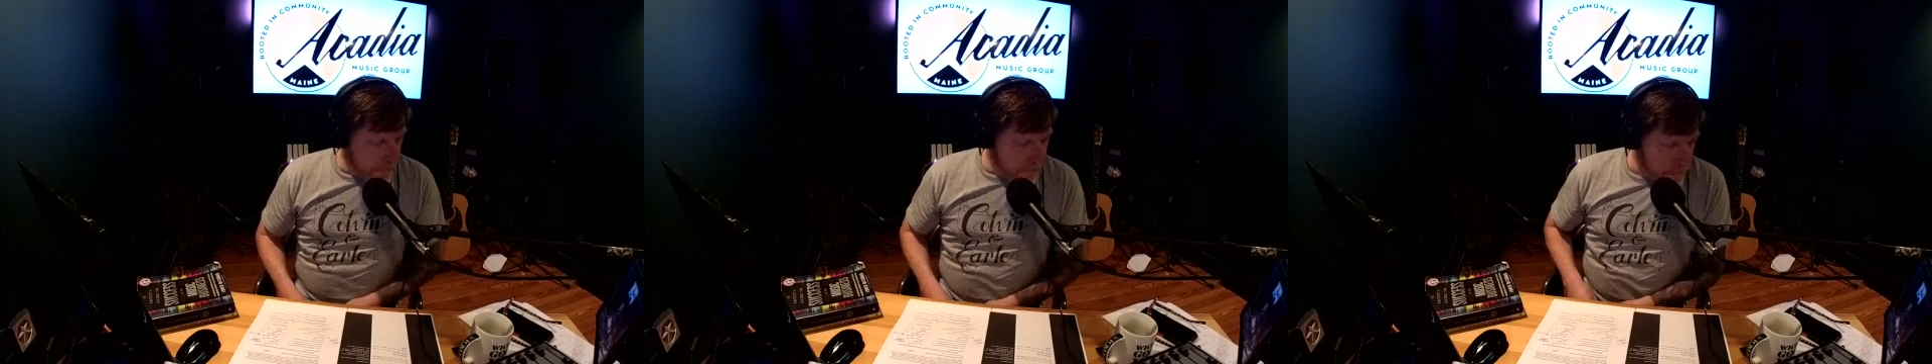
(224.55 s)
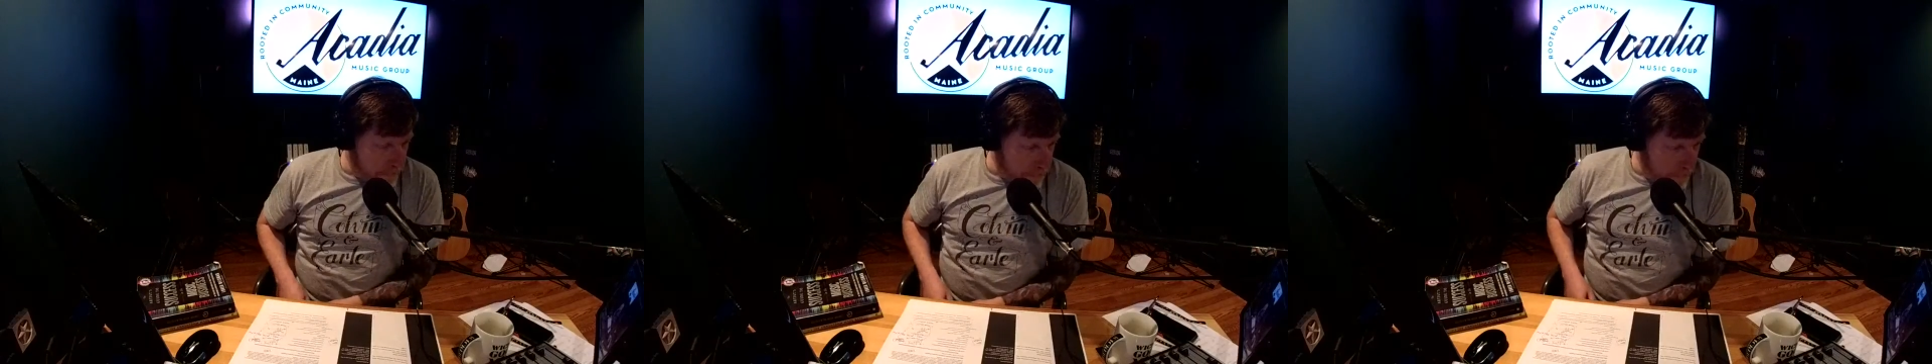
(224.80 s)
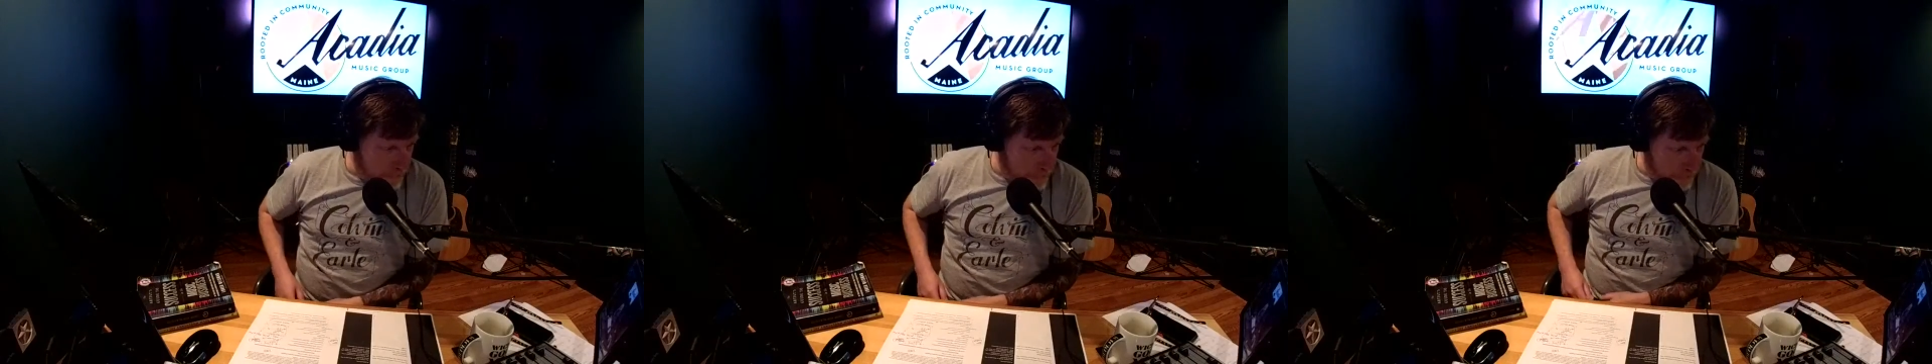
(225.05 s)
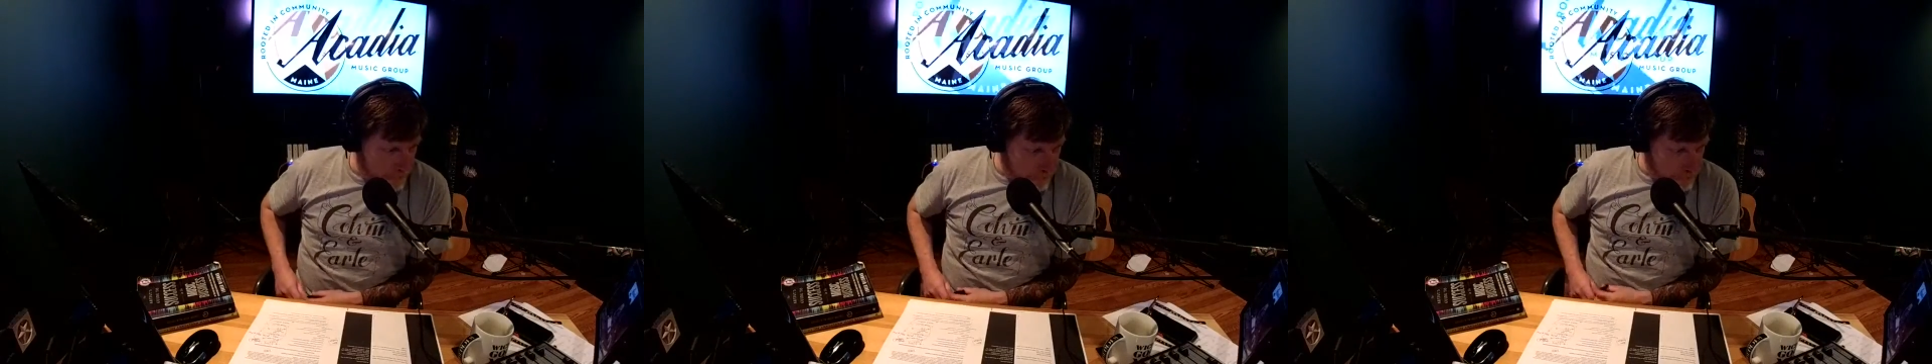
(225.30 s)

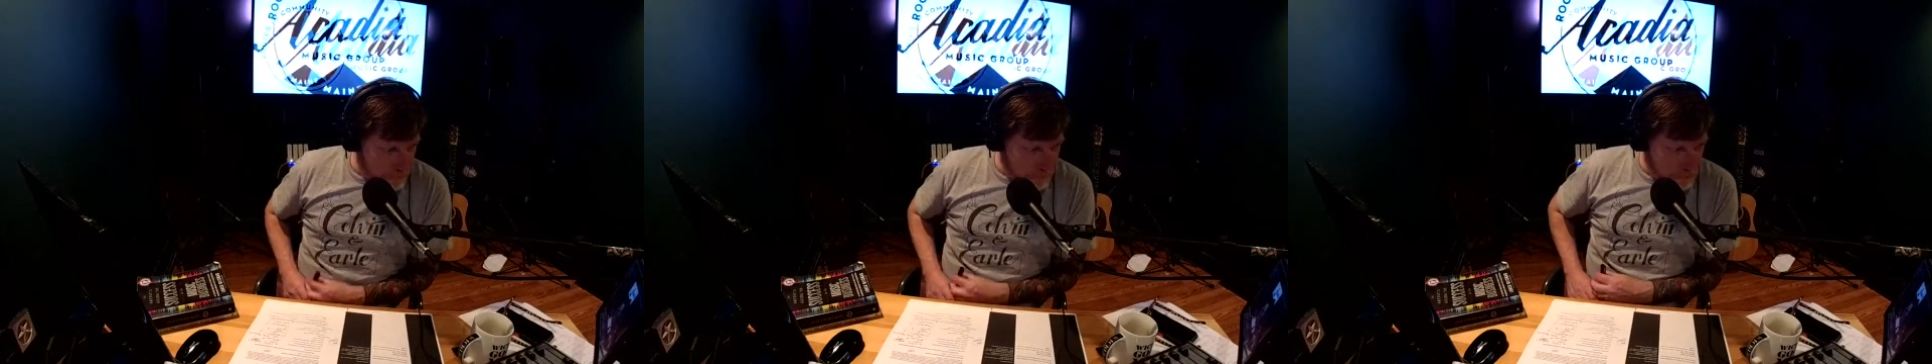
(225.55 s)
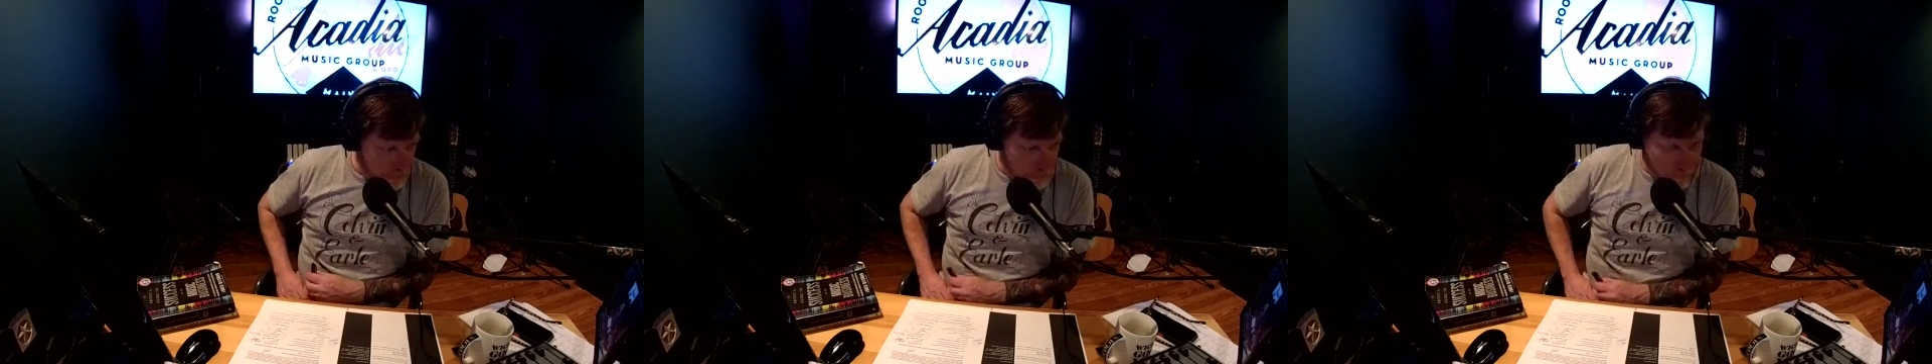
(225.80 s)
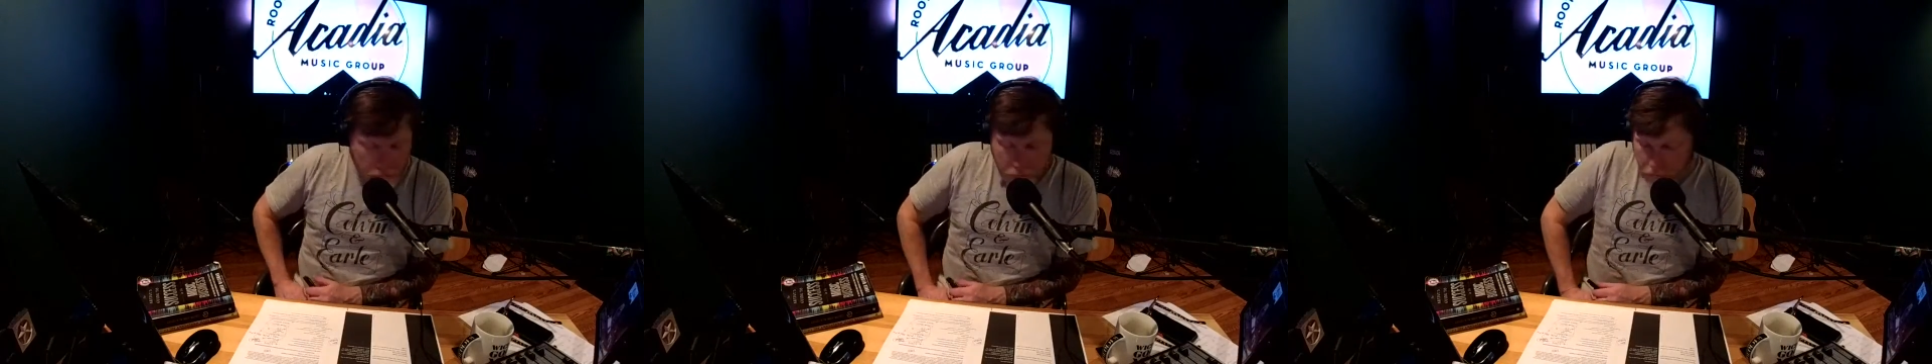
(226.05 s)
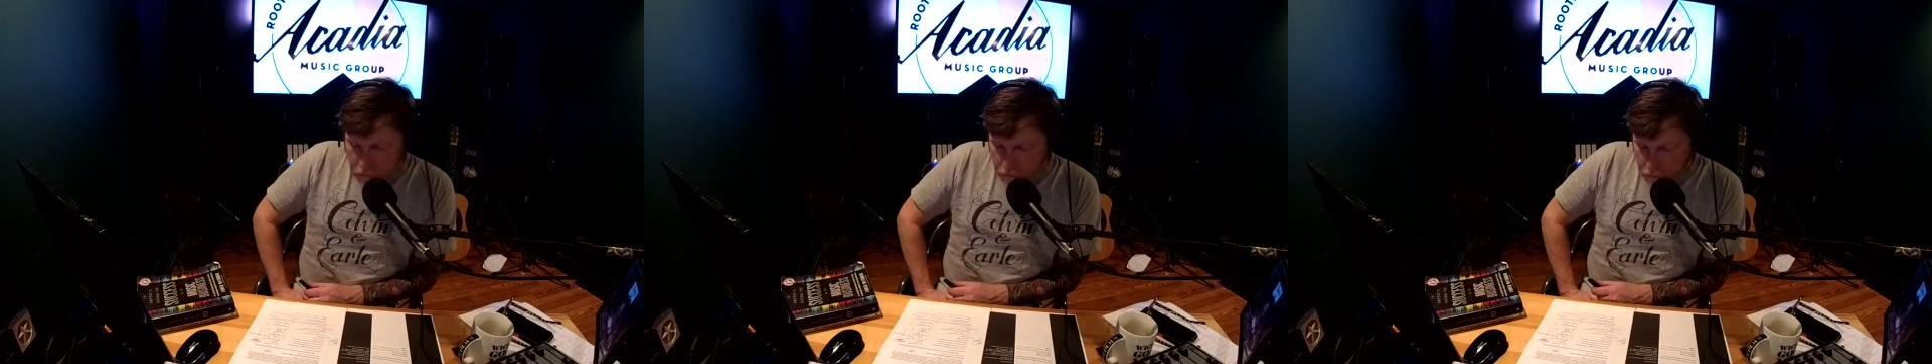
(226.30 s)
allowed you to perform here.